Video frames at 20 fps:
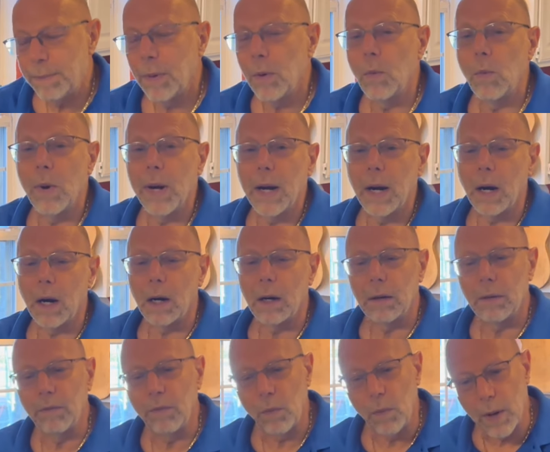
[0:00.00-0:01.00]
aware
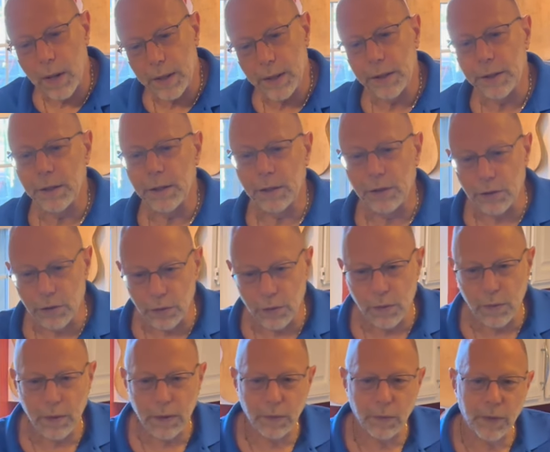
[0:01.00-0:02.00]
of what you're
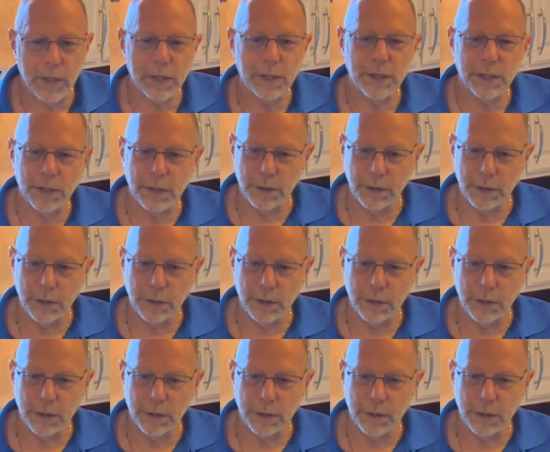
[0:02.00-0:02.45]
doing when you're